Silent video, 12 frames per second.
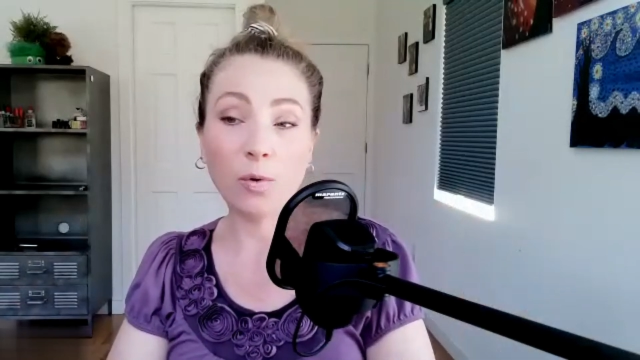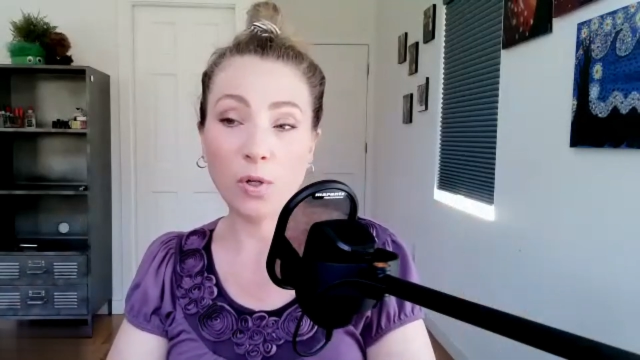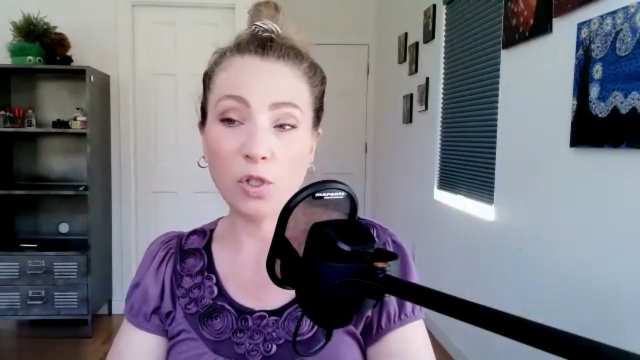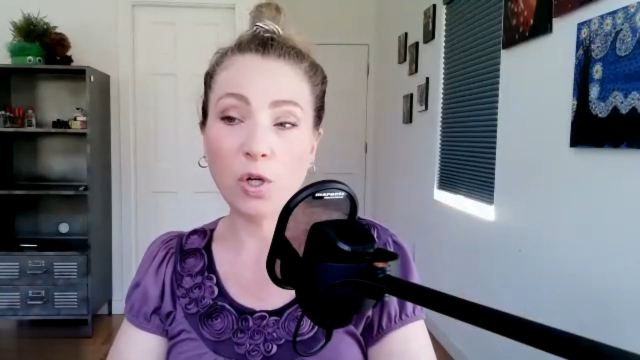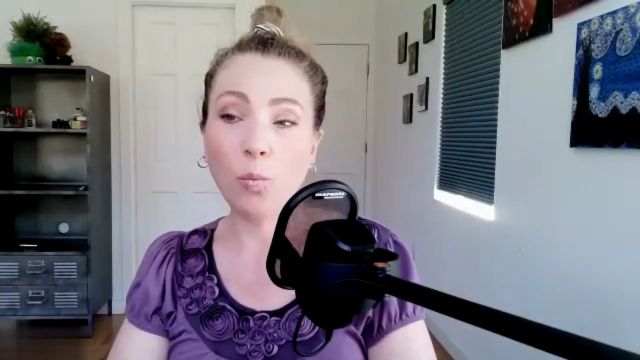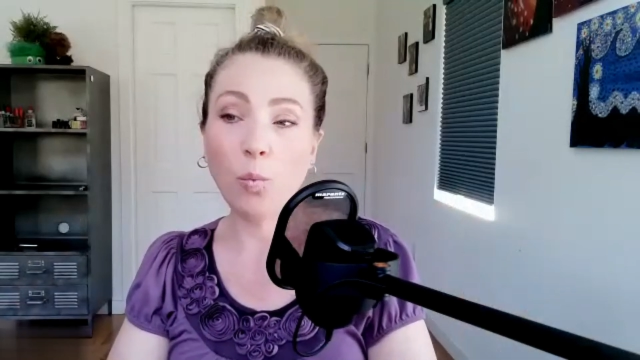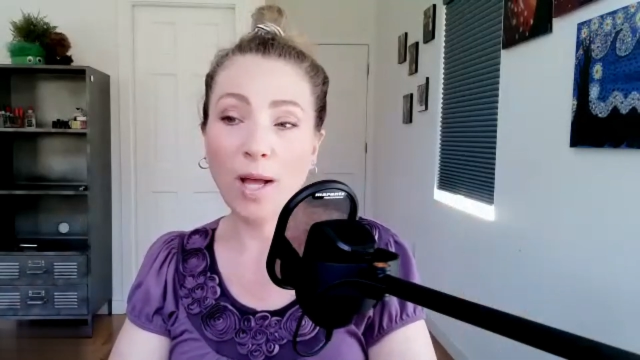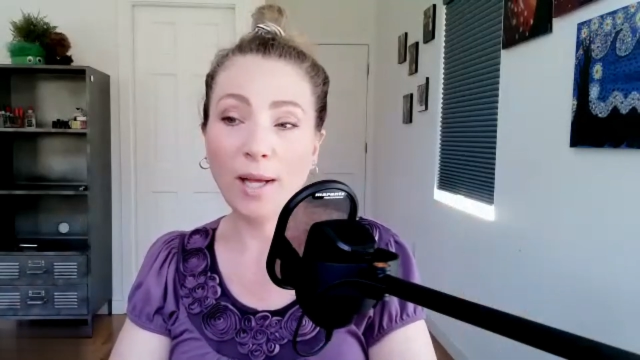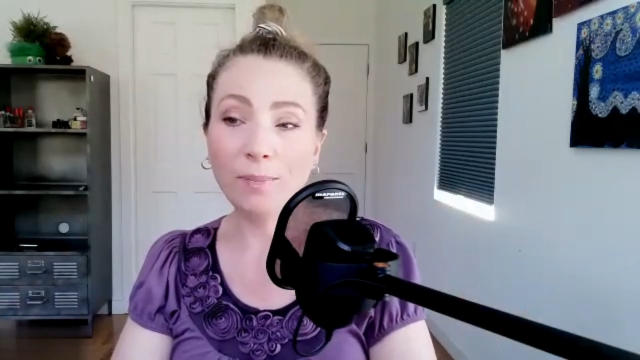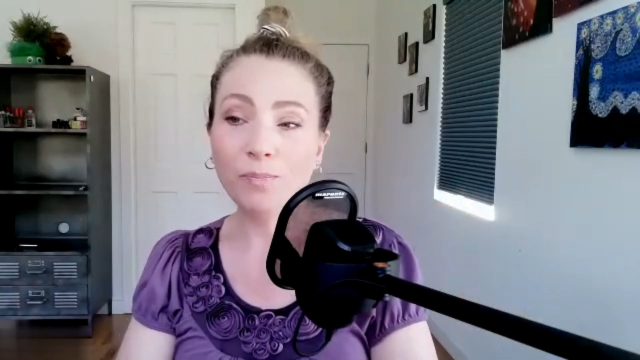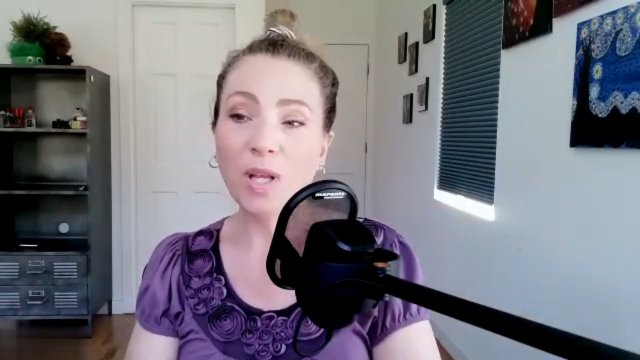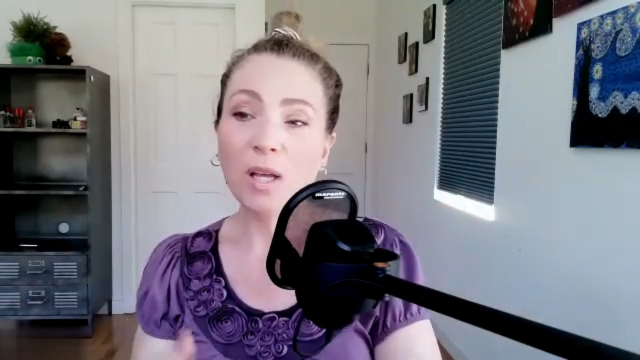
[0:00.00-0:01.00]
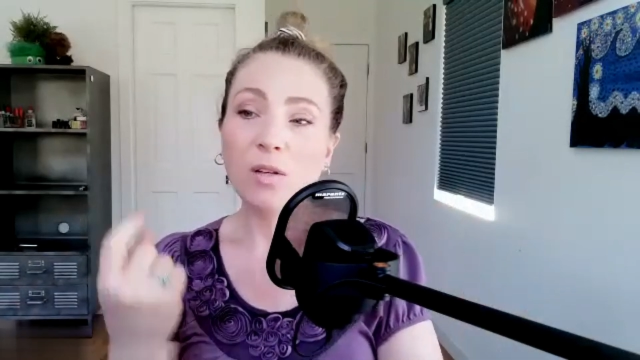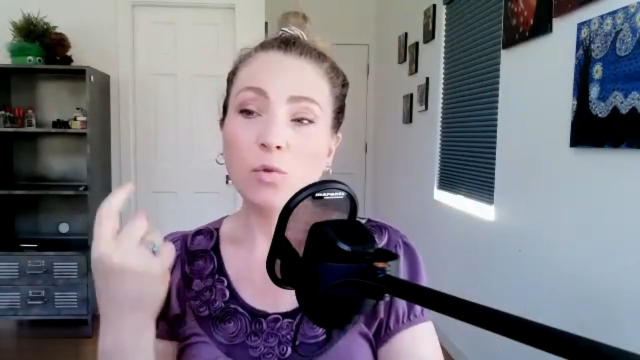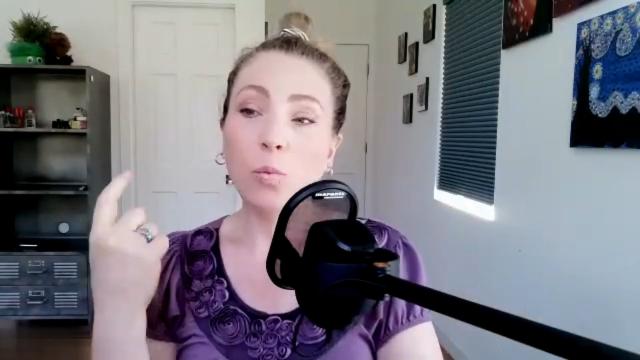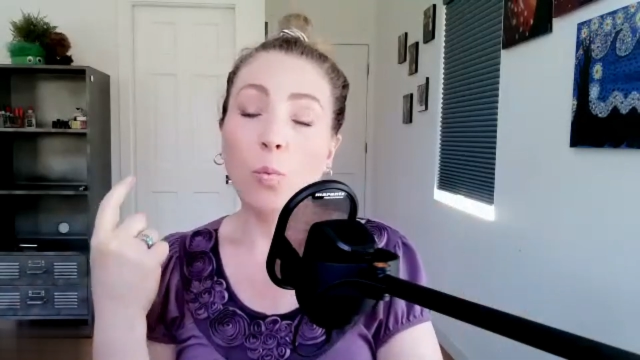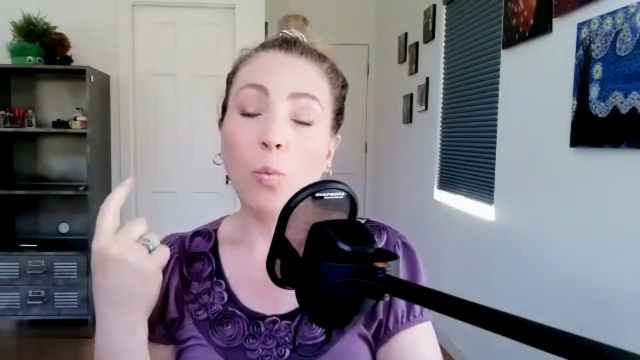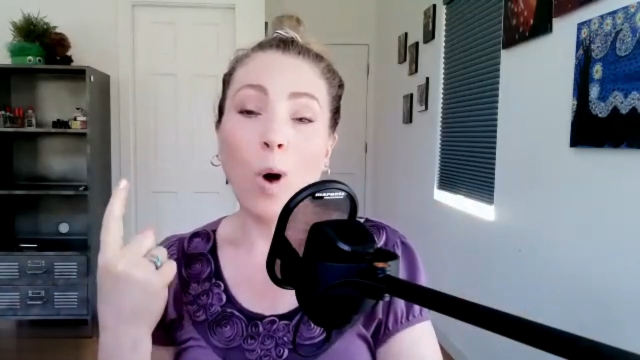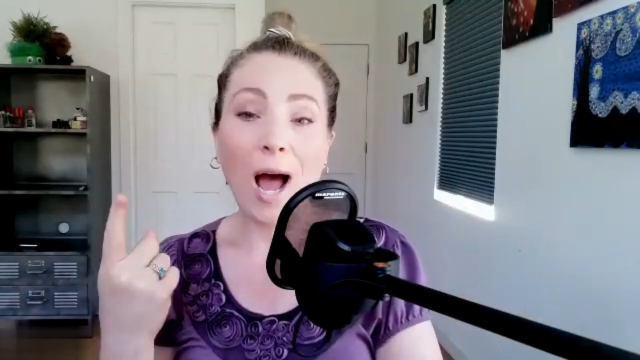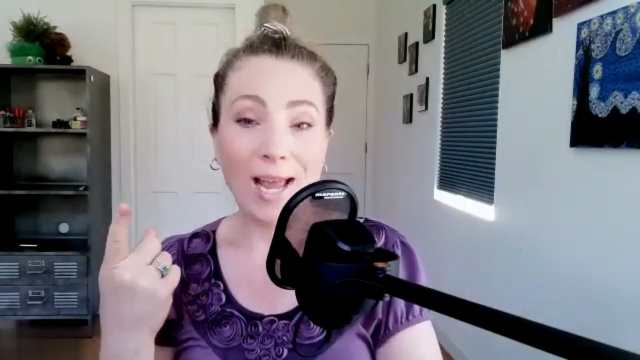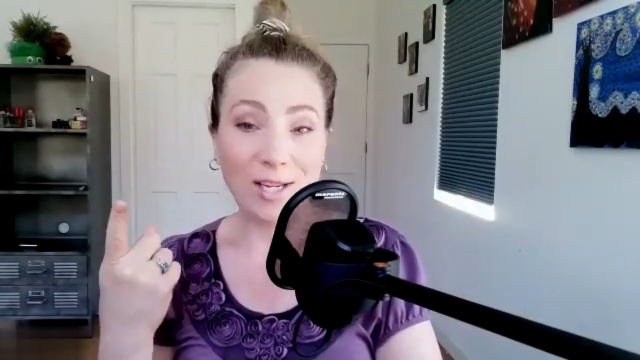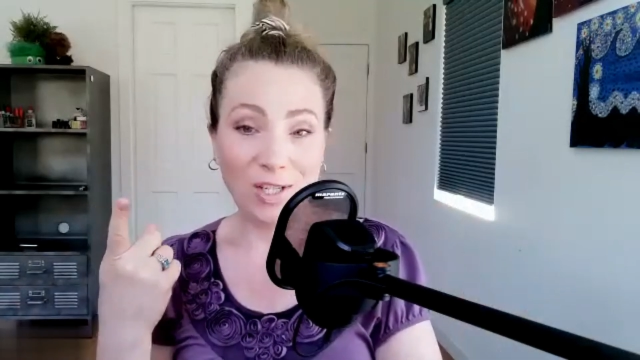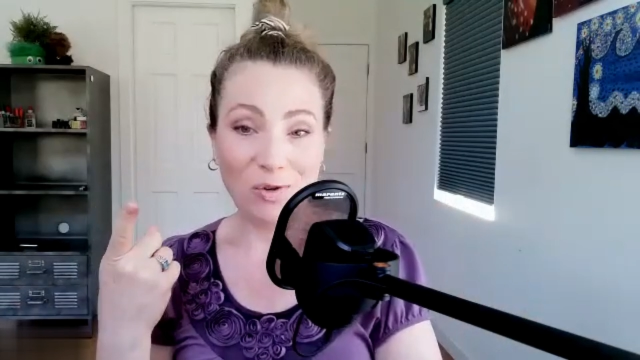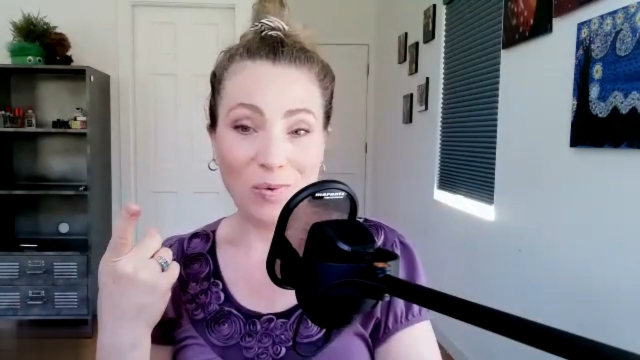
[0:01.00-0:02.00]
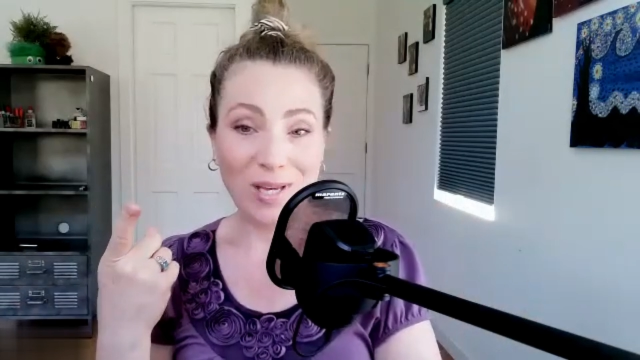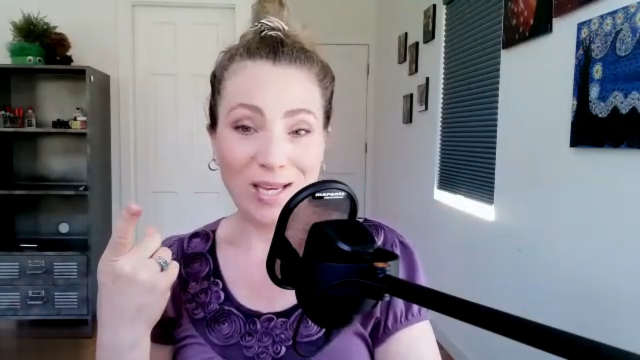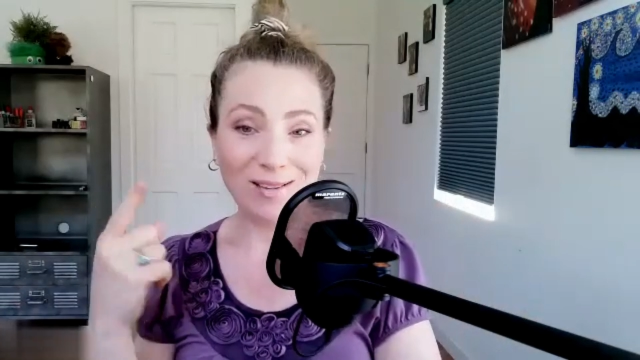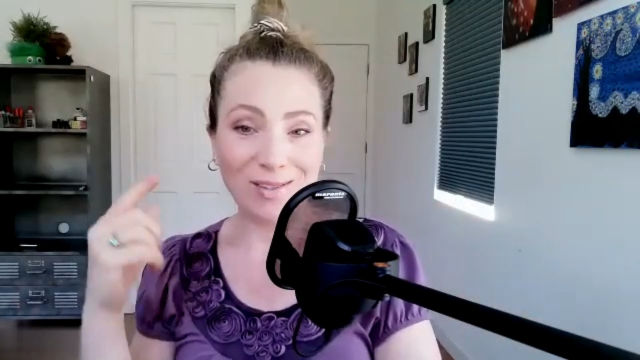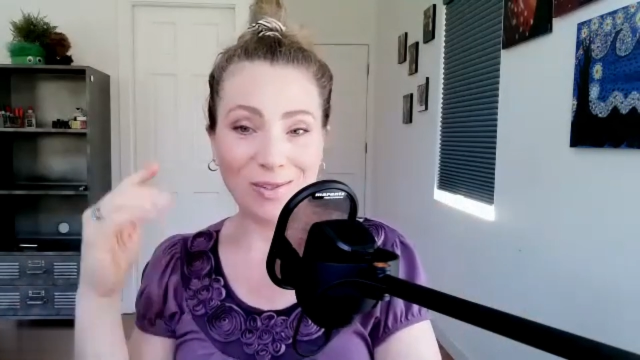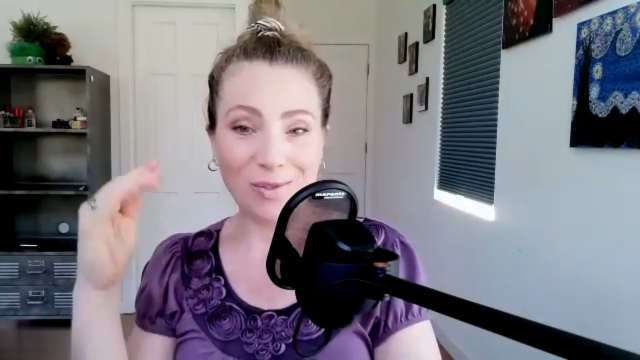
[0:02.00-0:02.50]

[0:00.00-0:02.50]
Question 1 is, why do you eat?